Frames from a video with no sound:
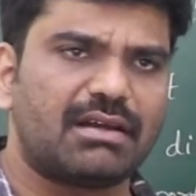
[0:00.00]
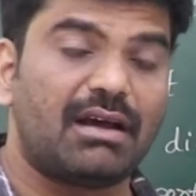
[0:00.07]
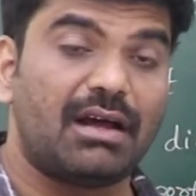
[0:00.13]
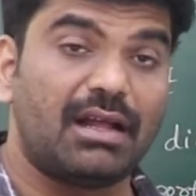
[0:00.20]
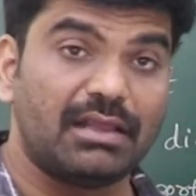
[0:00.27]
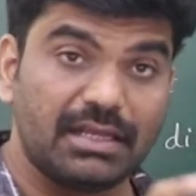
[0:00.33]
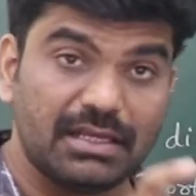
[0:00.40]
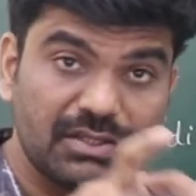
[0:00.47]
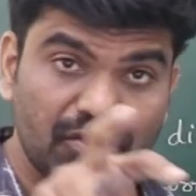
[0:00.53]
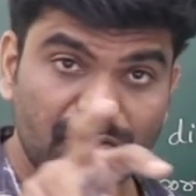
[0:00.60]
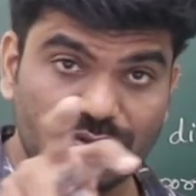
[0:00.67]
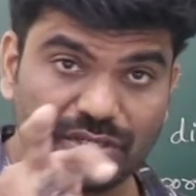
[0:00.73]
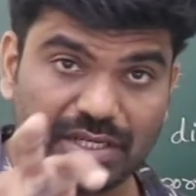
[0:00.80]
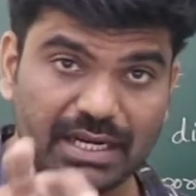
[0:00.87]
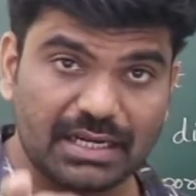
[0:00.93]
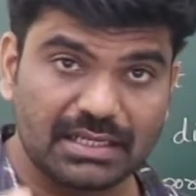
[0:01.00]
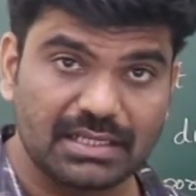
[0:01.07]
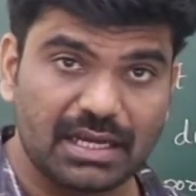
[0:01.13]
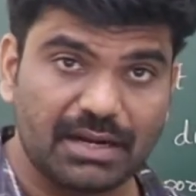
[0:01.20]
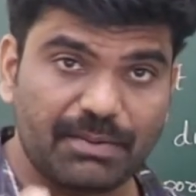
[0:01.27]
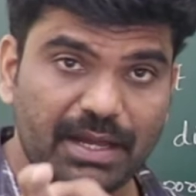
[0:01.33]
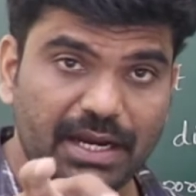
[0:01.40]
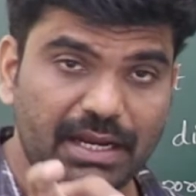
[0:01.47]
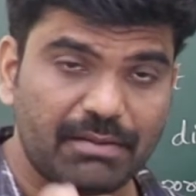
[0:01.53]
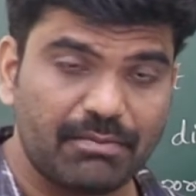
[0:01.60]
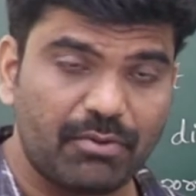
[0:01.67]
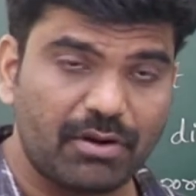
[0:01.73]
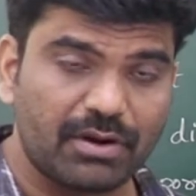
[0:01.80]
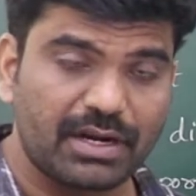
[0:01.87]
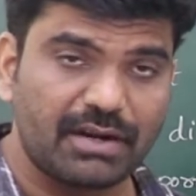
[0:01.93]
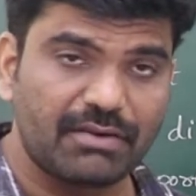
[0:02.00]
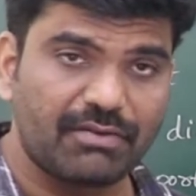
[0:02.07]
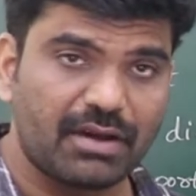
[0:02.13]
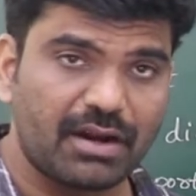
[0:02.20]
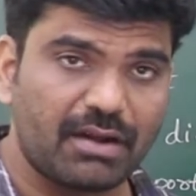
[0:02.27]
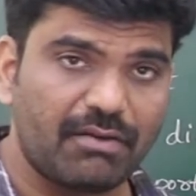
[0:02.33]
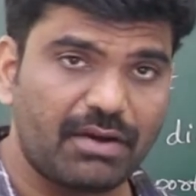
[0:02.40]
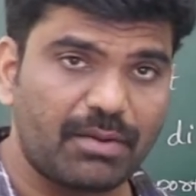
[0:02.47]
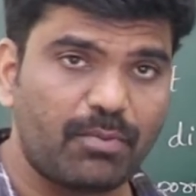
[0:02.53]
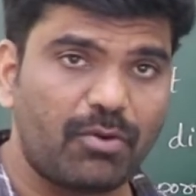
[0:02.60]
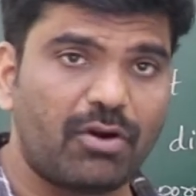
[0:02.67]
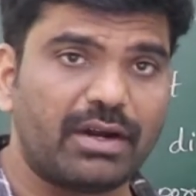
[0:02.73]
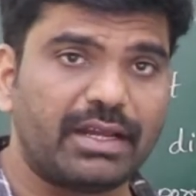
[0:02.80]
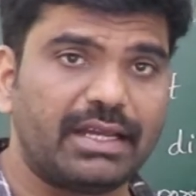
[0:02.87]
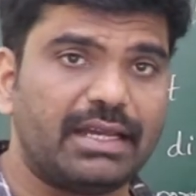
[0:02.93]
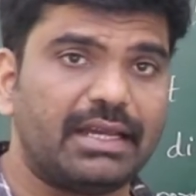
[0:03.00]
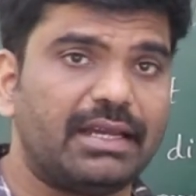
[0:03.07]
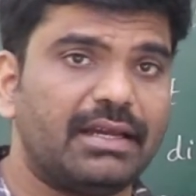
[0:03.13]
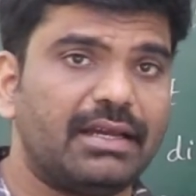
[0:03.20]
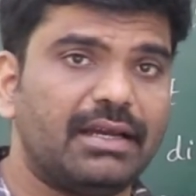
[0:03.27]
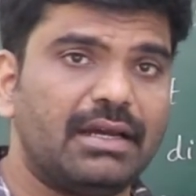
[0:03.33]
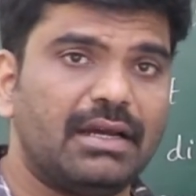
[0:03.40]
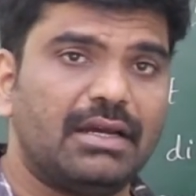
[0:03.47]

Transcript: All these nutrients are very important for our body.